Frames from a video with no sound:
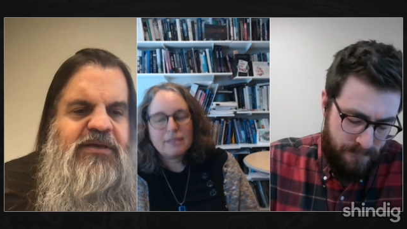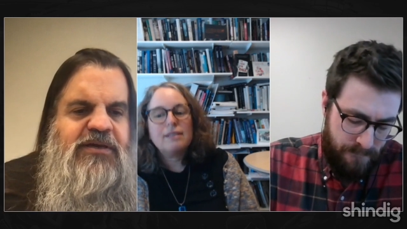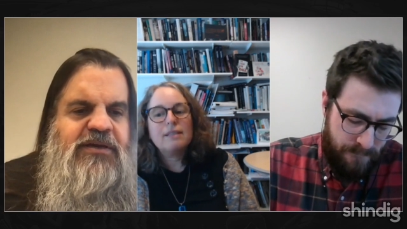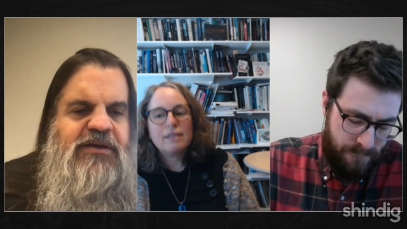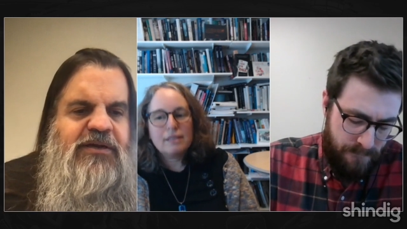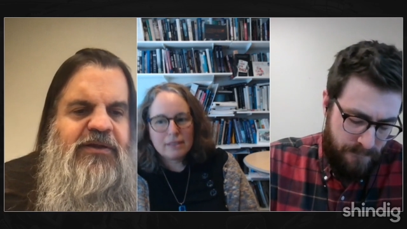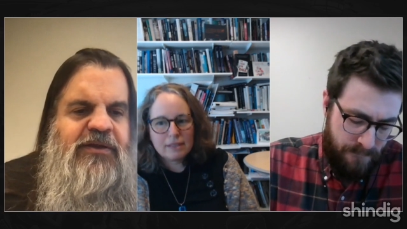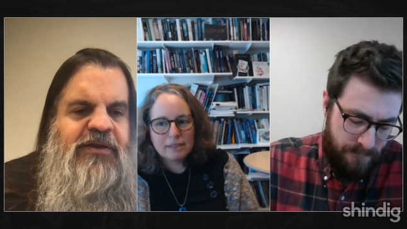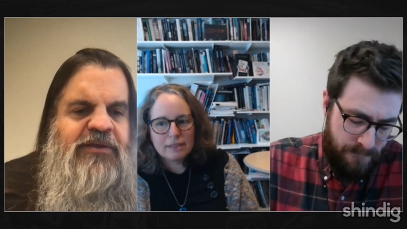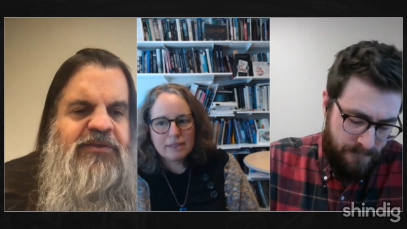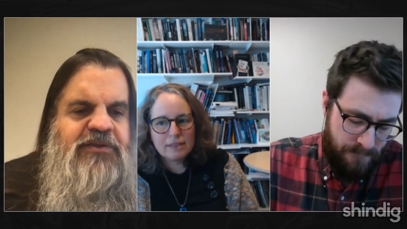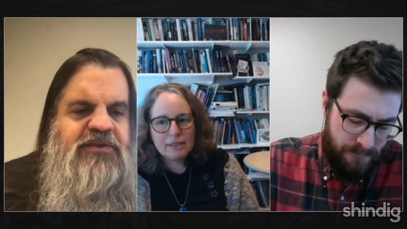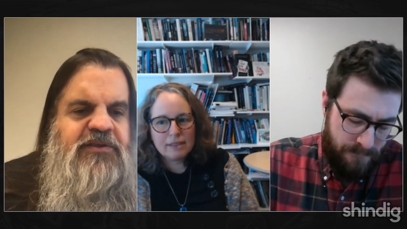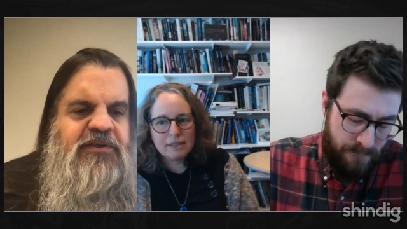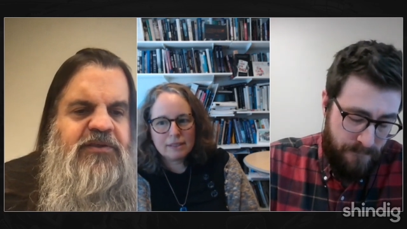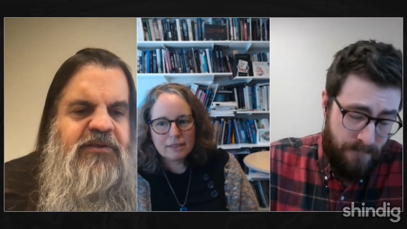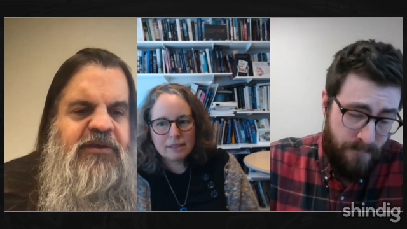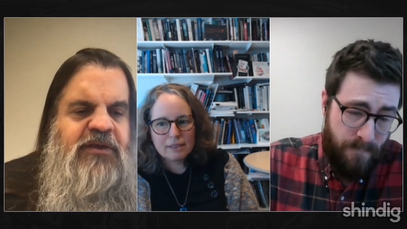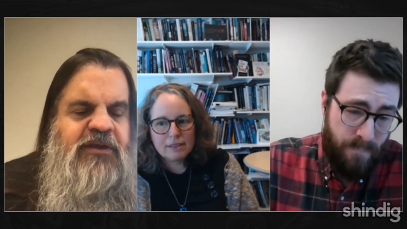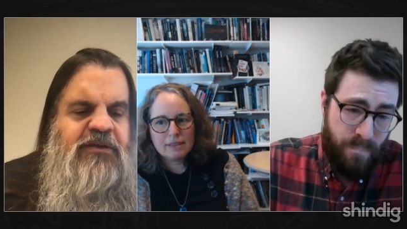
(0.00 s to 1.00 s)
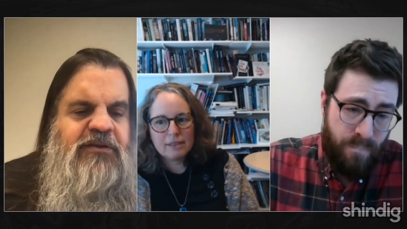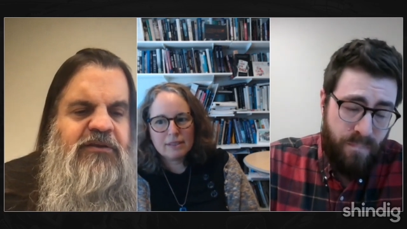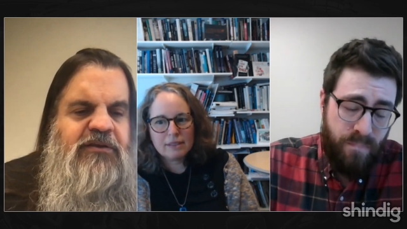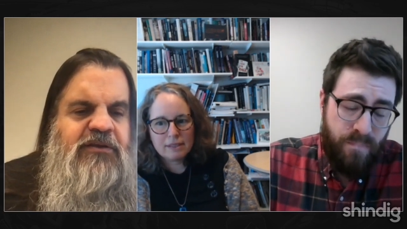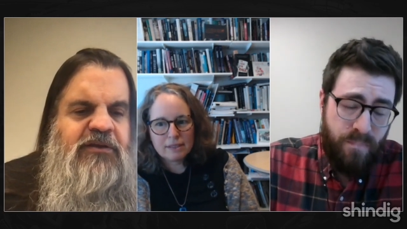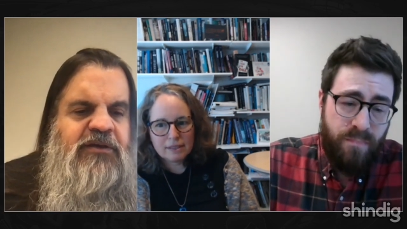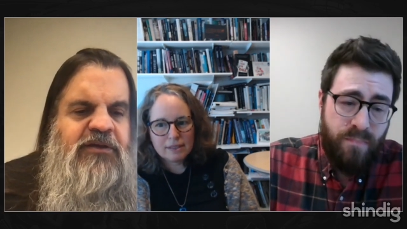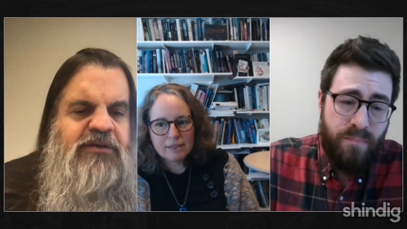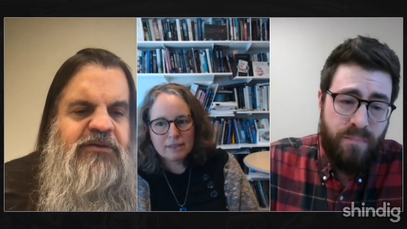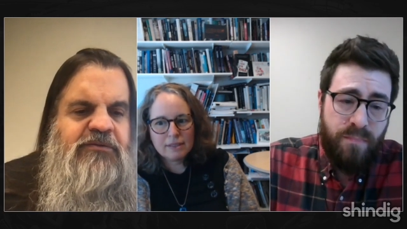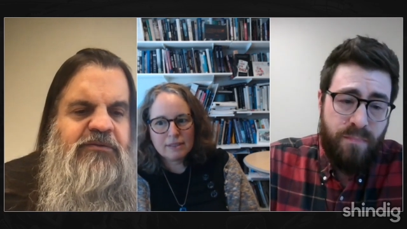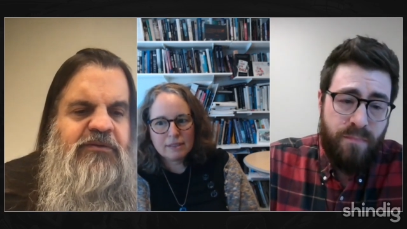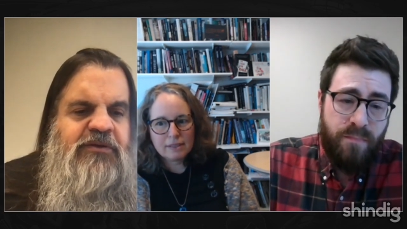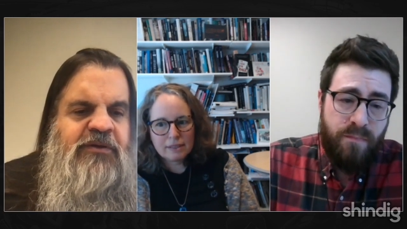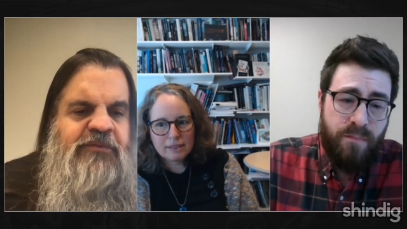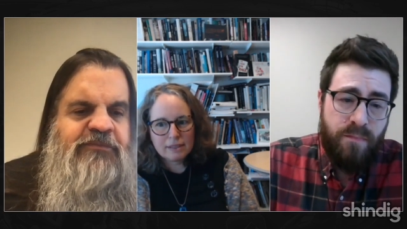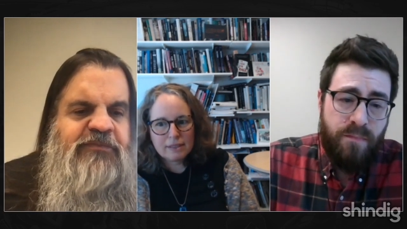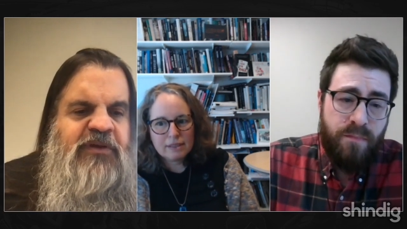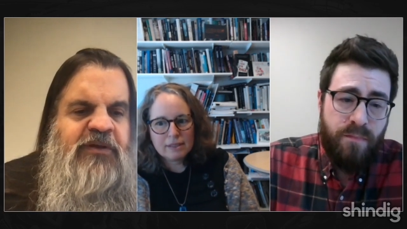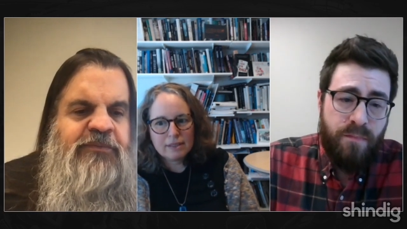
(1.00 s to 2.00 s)
Speaker 1: Uh, and this is, again, uh,
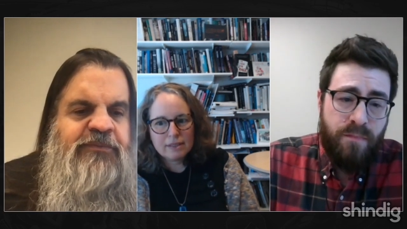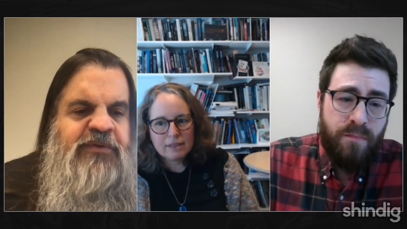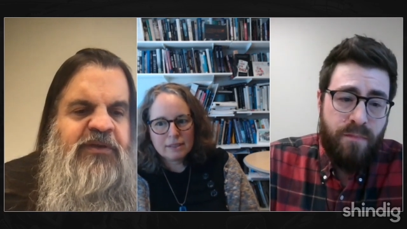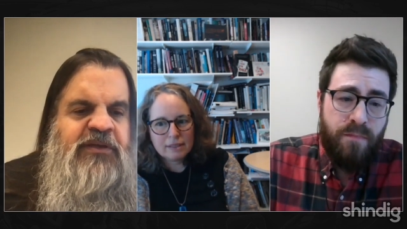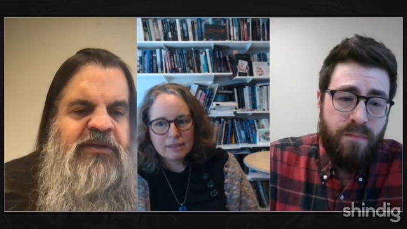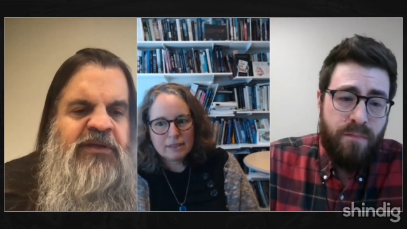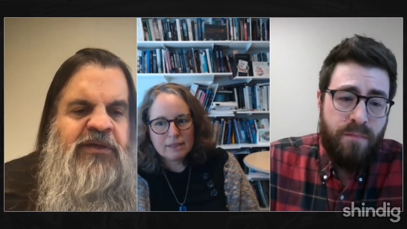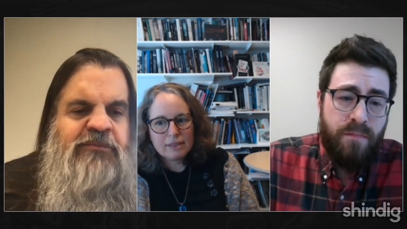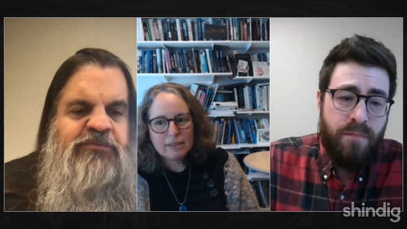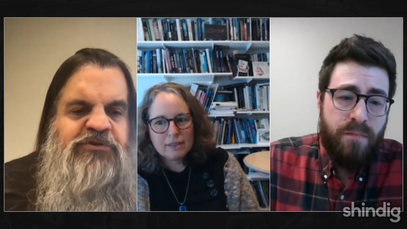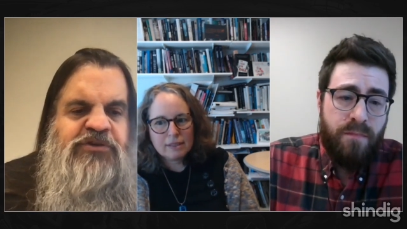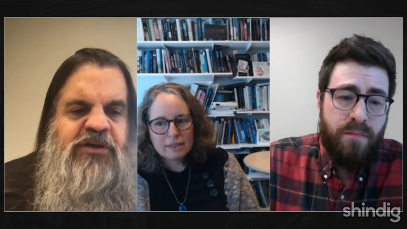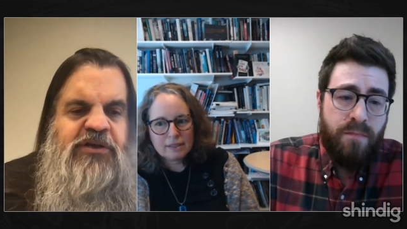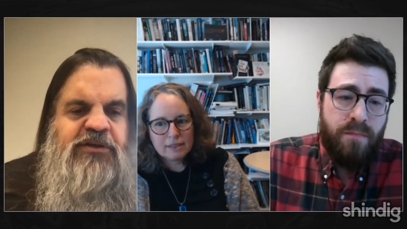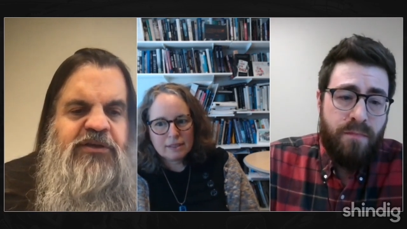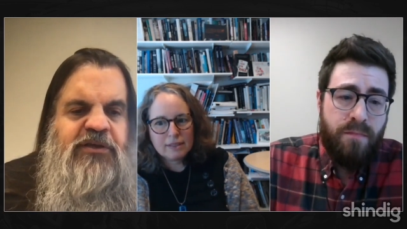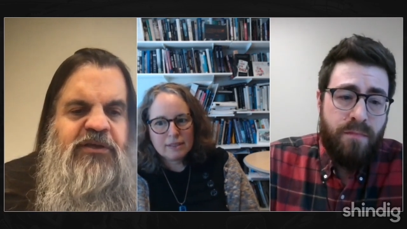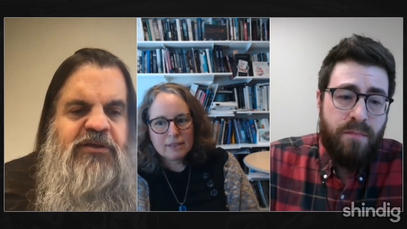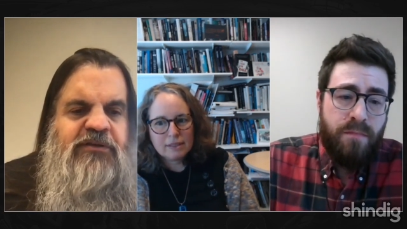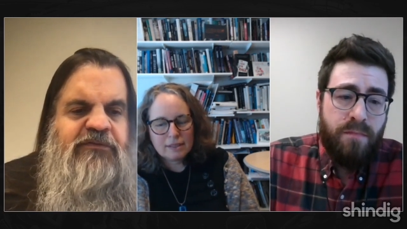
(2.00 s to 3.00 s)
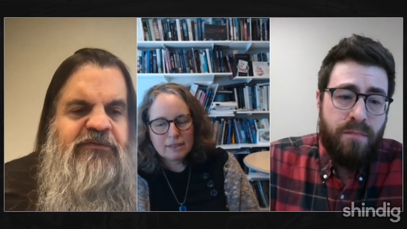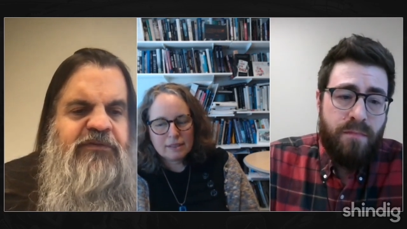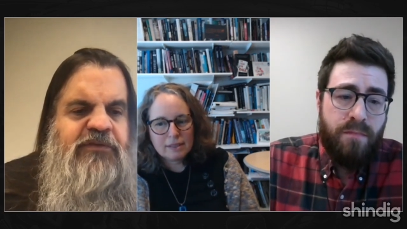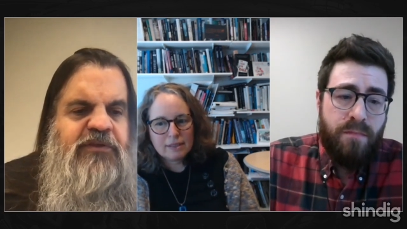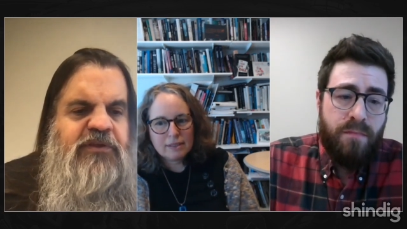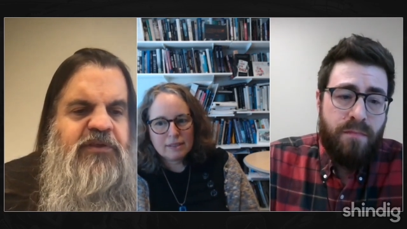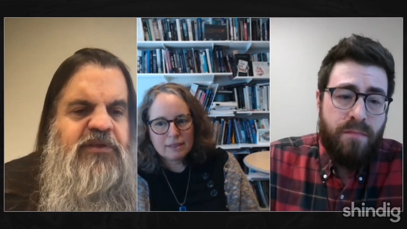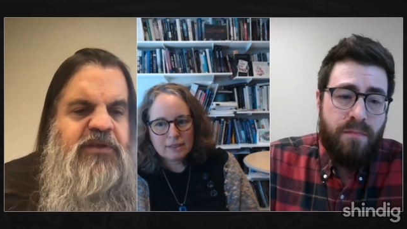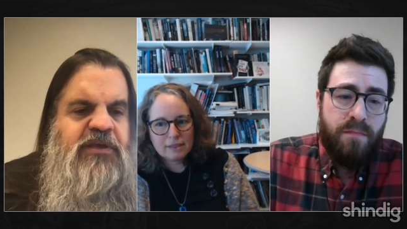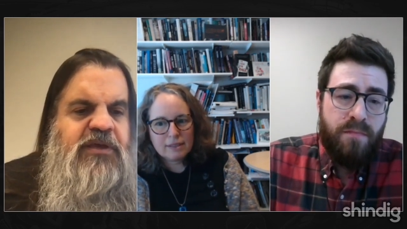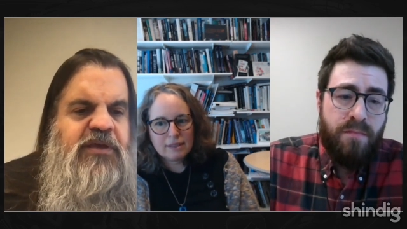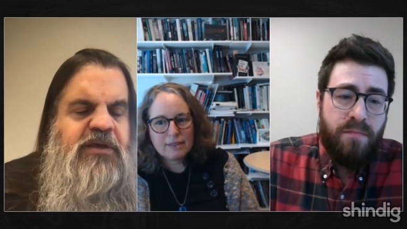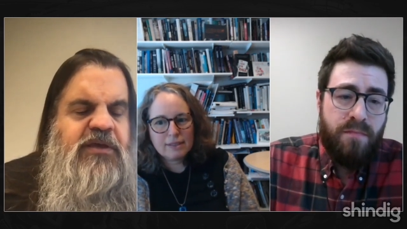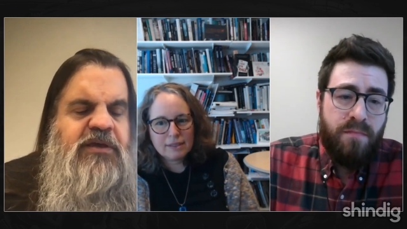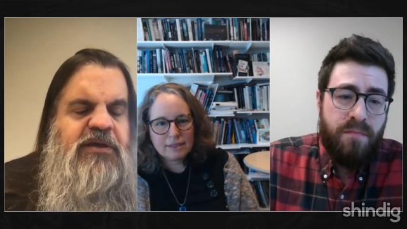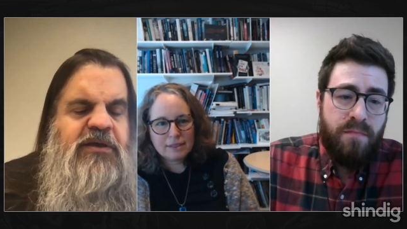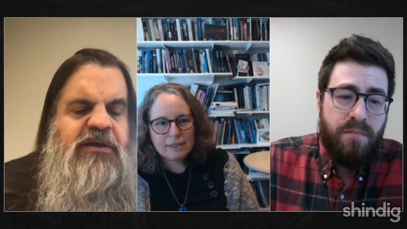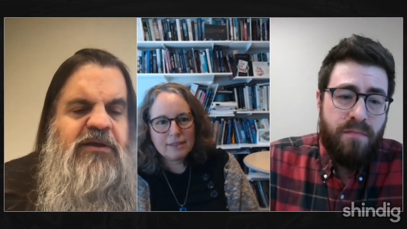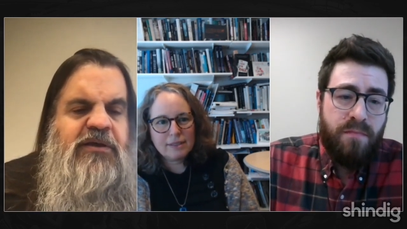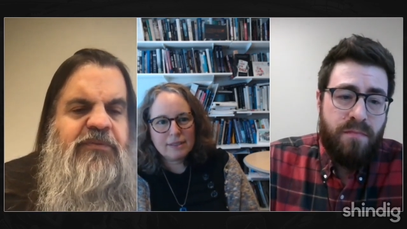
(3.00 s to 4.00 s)
I'm, I'm hitting up John again for this.
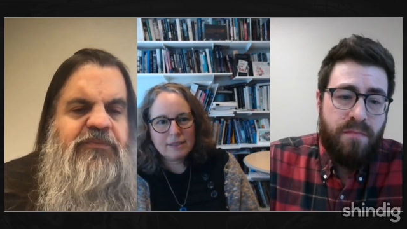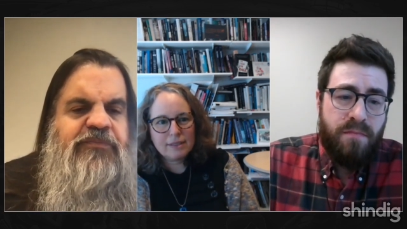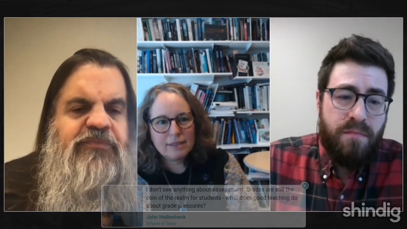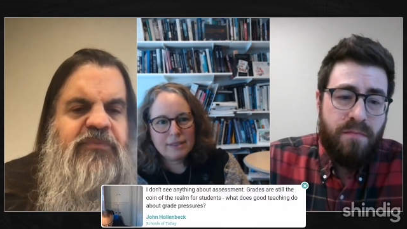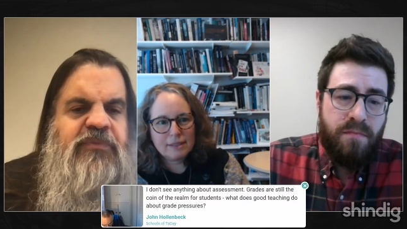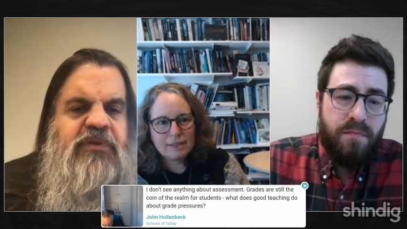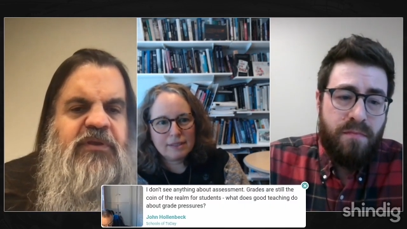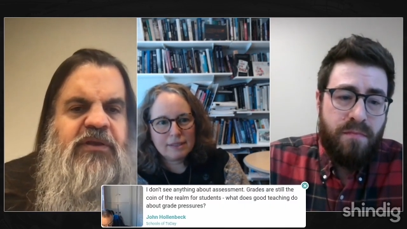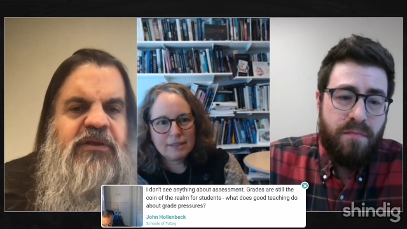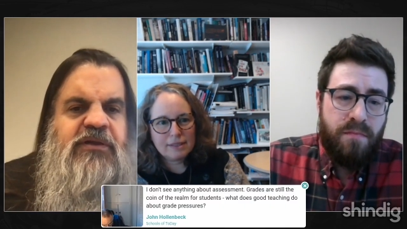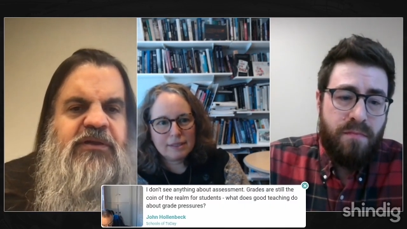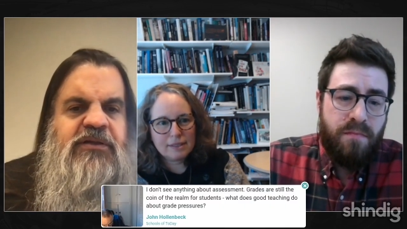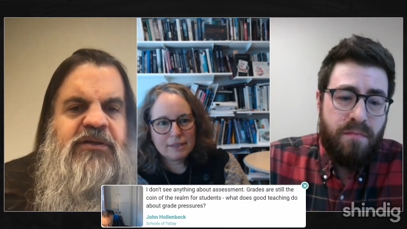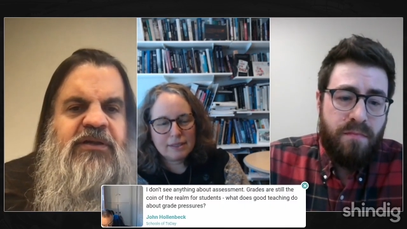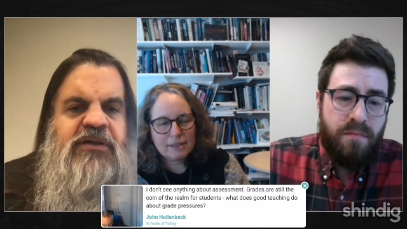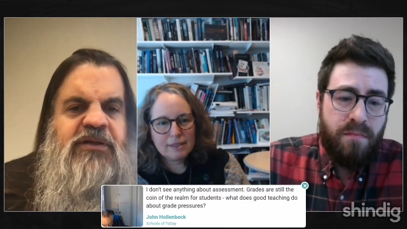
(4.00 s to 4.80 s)
Um, I